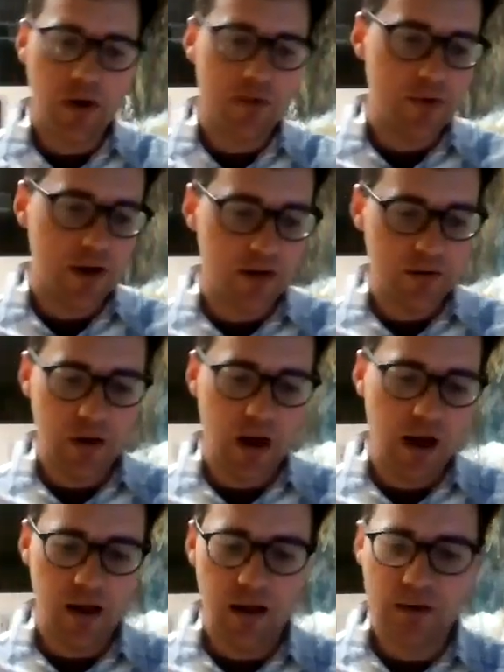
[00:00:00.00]

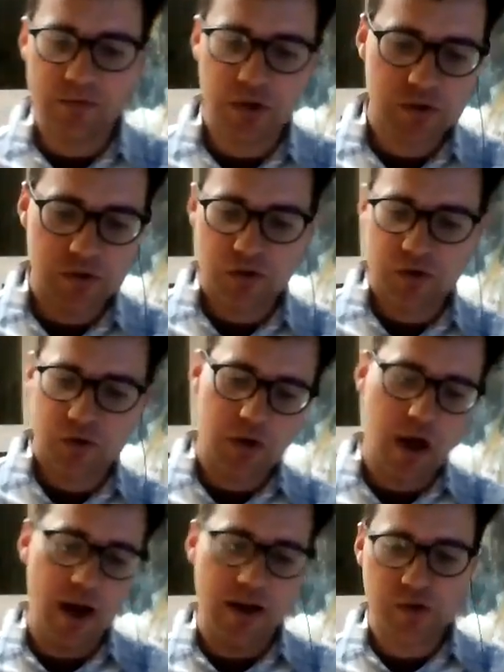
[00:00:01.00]
I've just
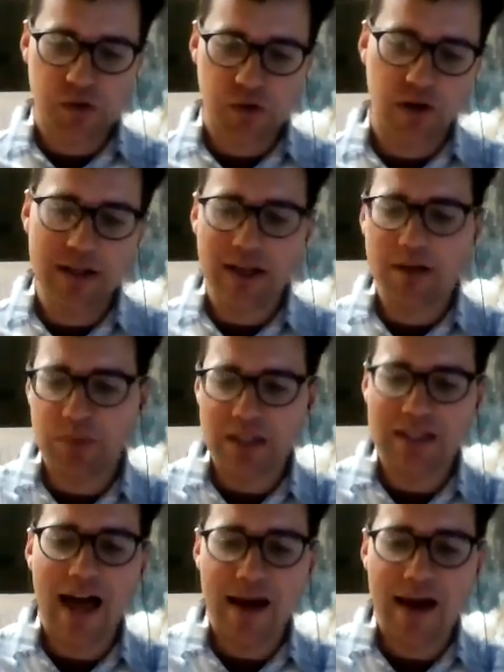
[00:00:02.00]
starting up a
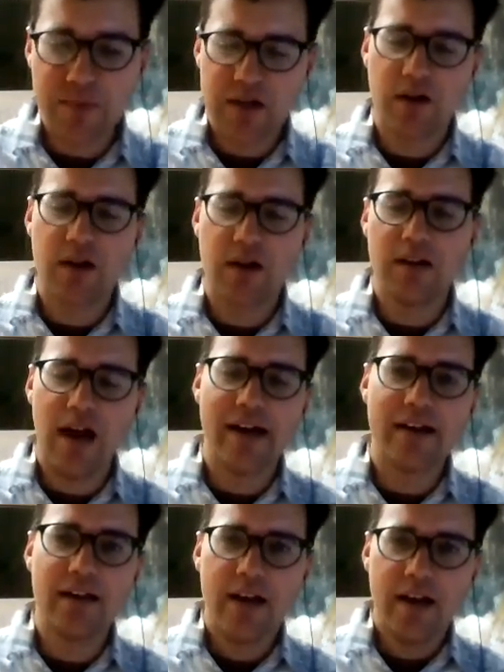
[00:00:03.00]
lab here
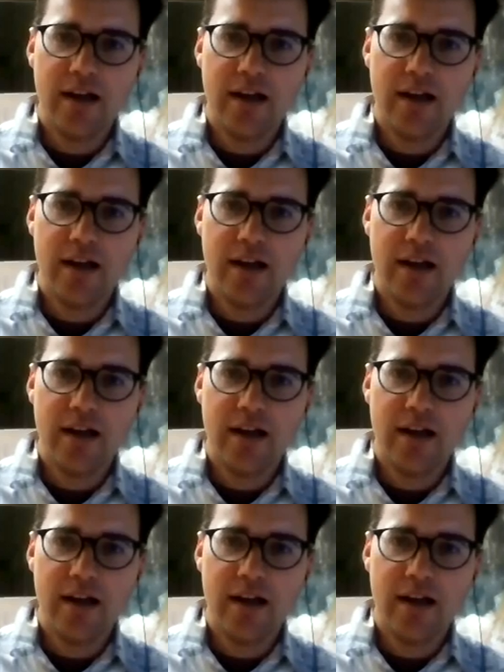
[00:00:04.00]
at